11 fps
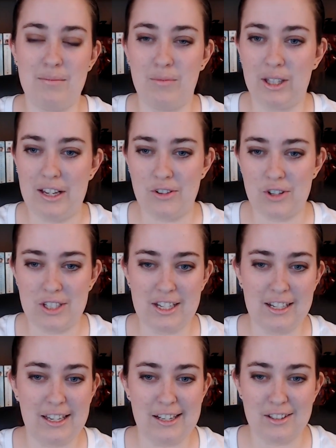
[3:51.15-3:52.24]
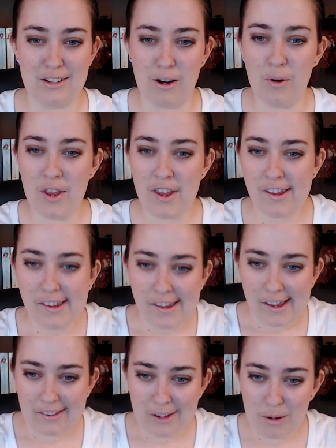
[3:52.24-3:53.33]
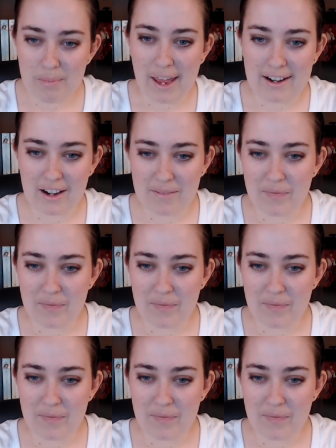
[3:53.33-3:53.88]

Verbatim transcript: I'm really interested in getting to know a little better.